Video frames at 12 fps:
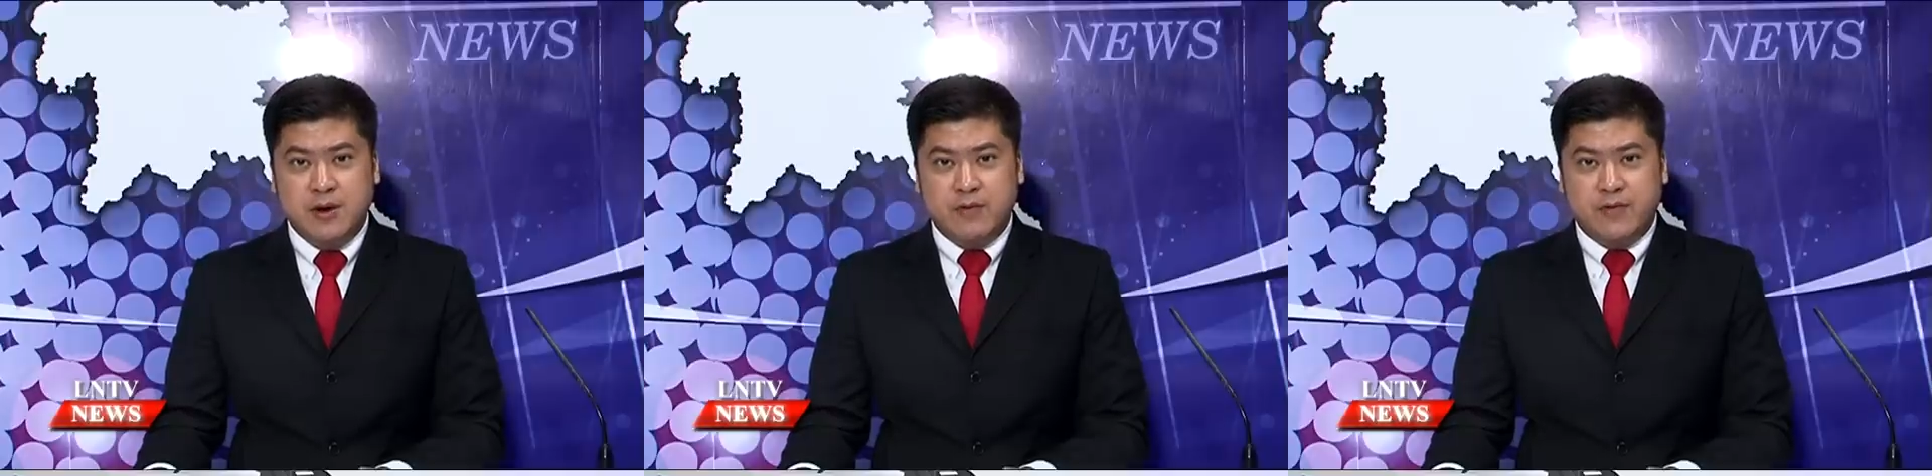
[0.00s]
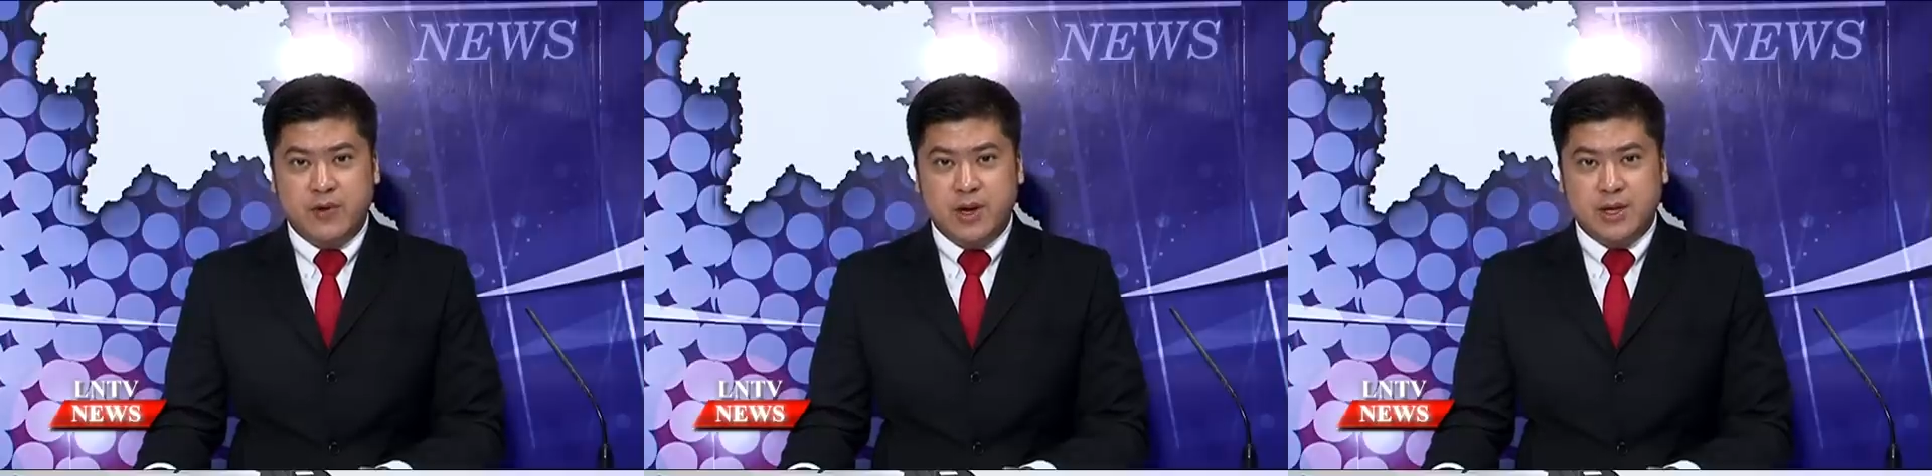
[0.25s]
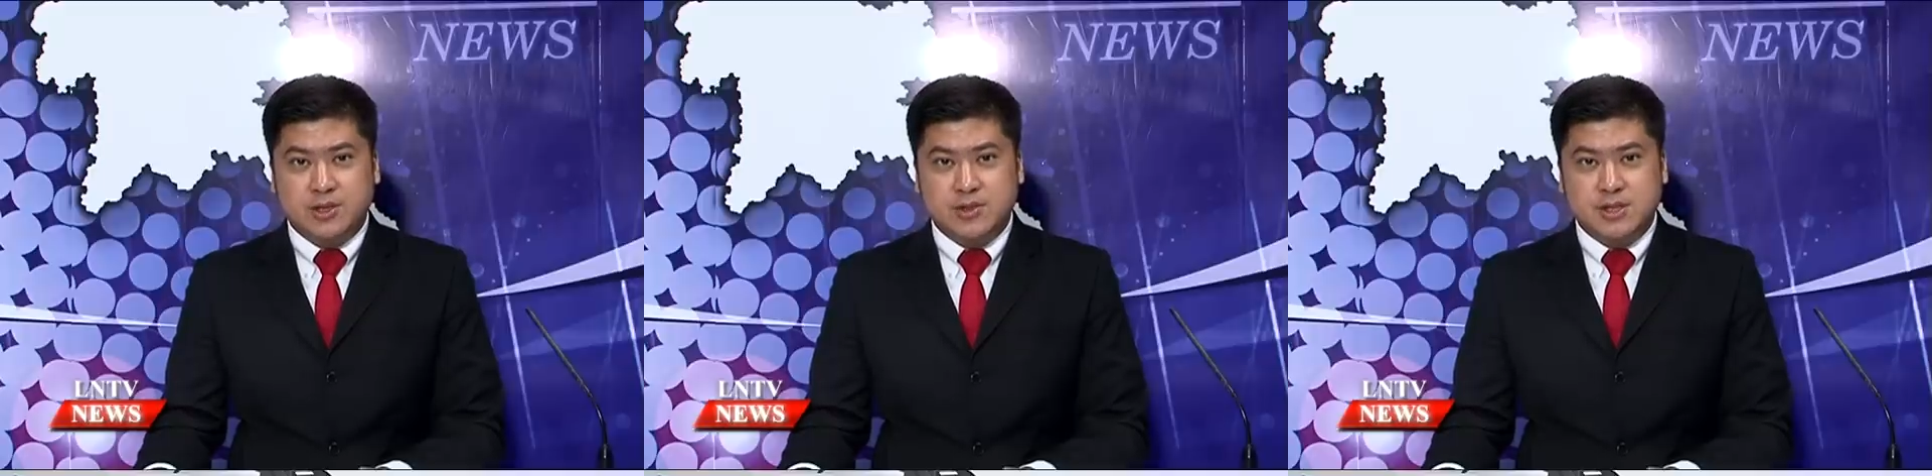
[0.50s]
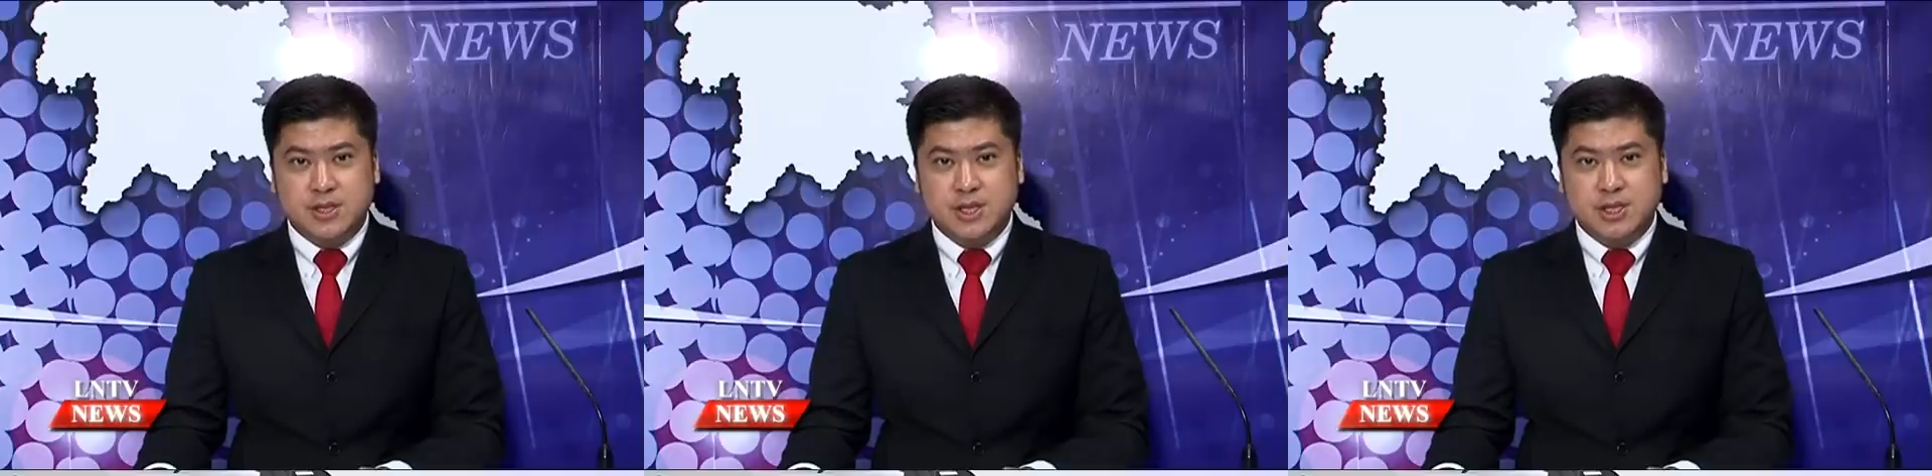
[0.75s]
for
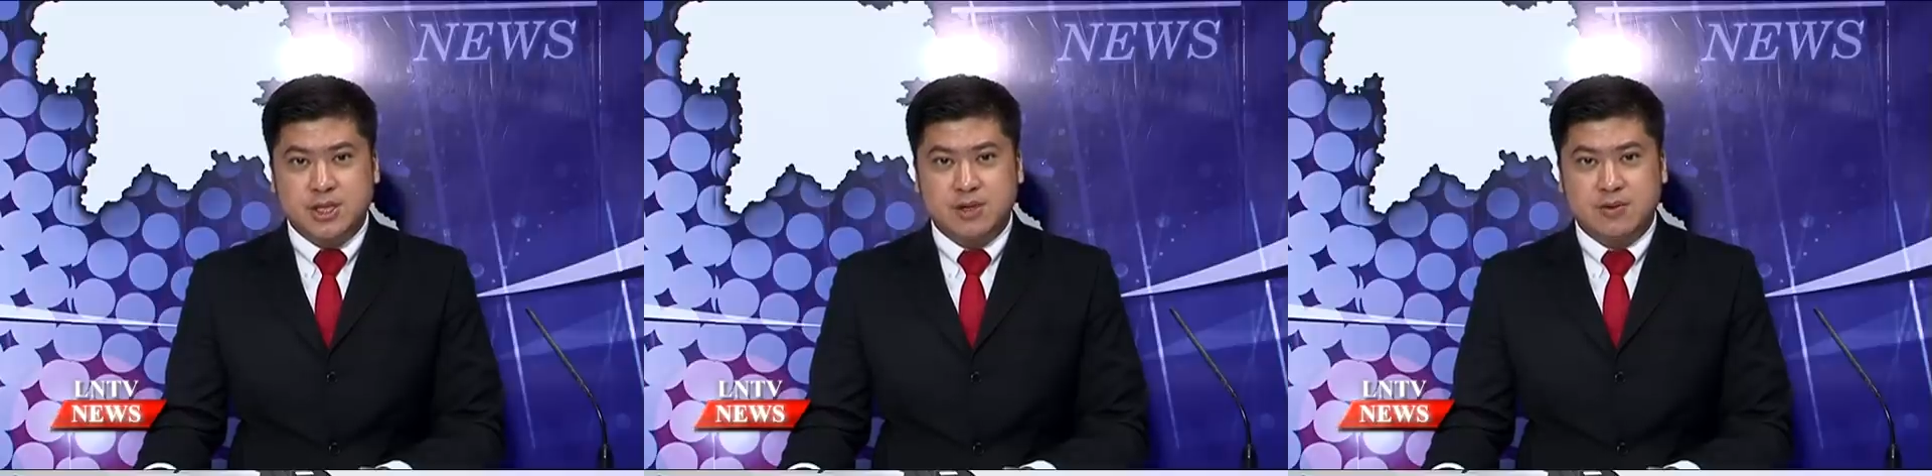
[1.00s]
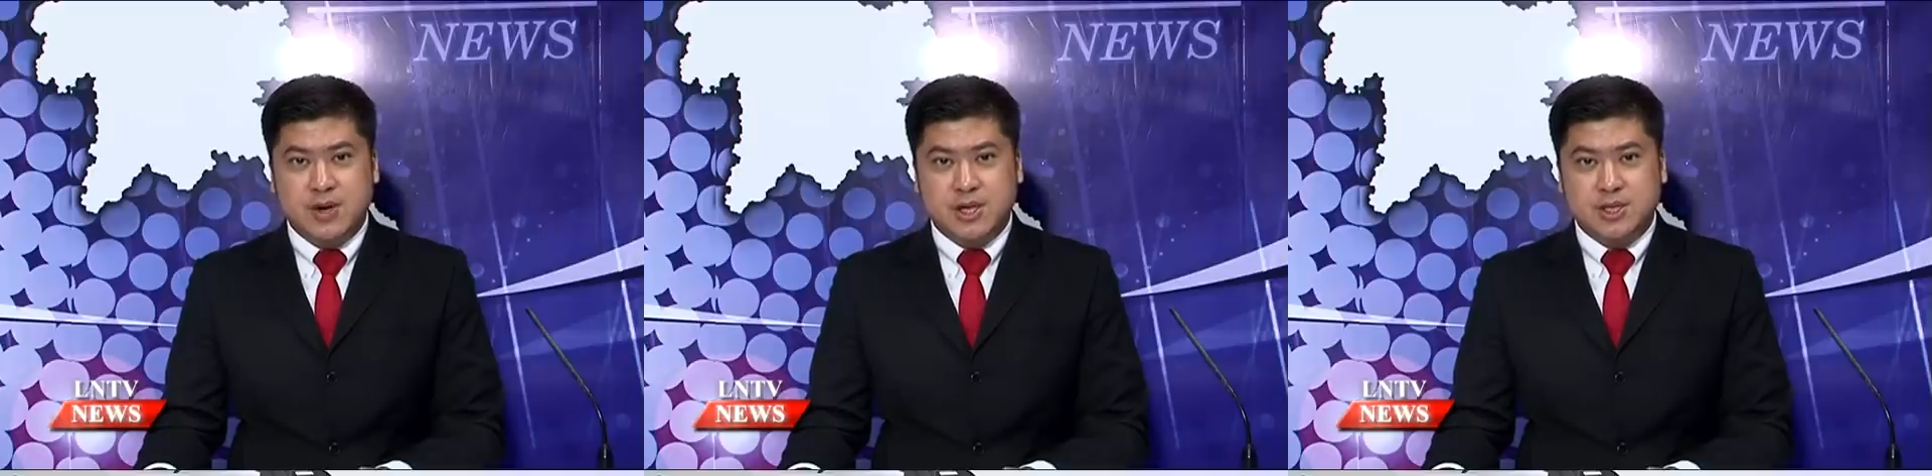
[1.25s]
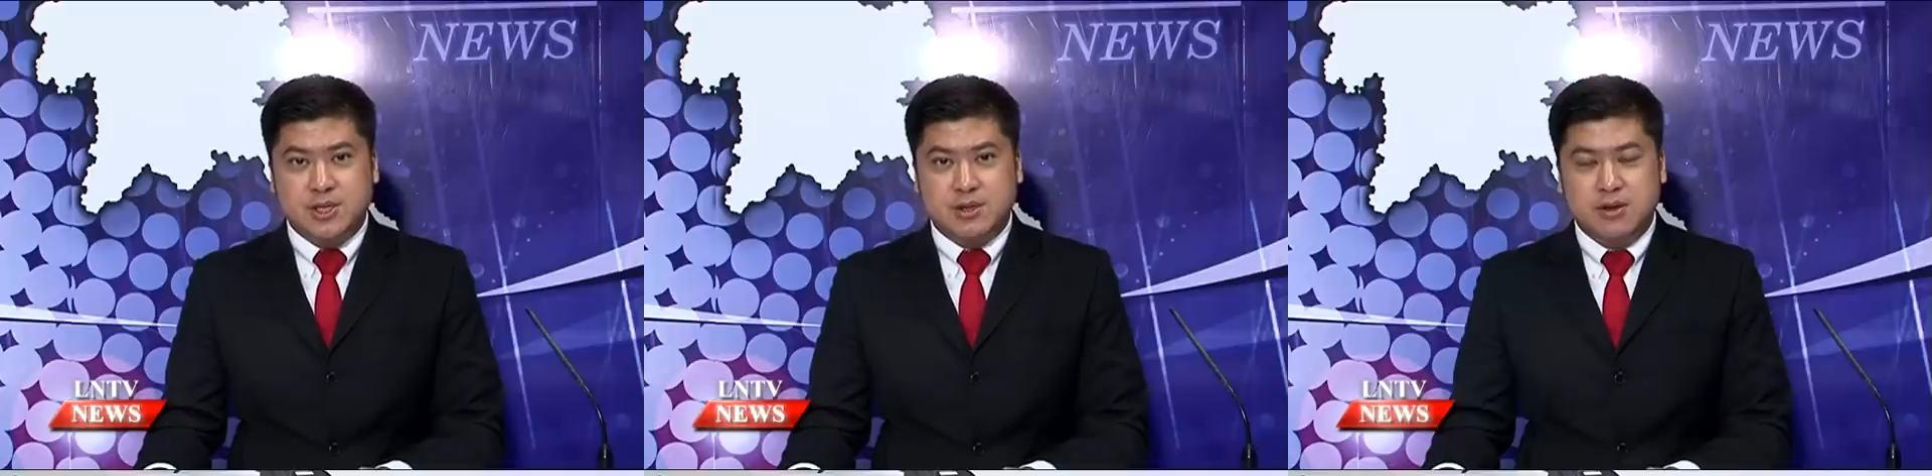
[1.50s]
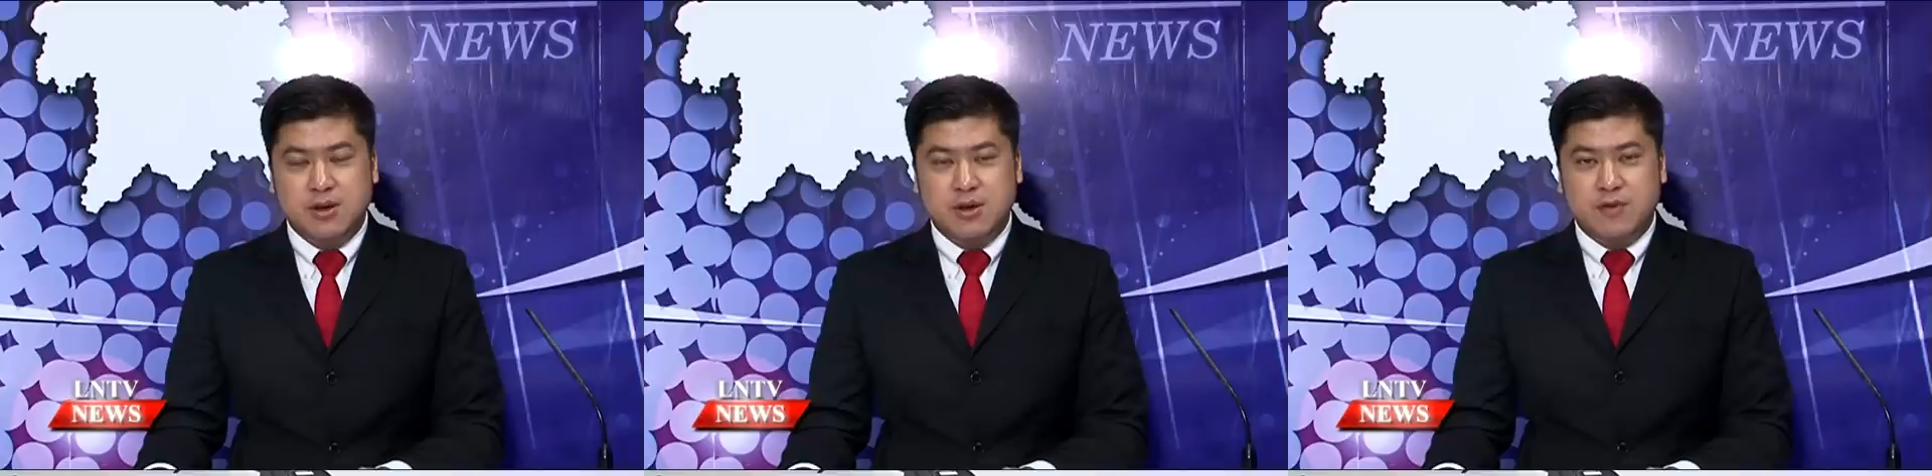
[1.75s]
electricity generation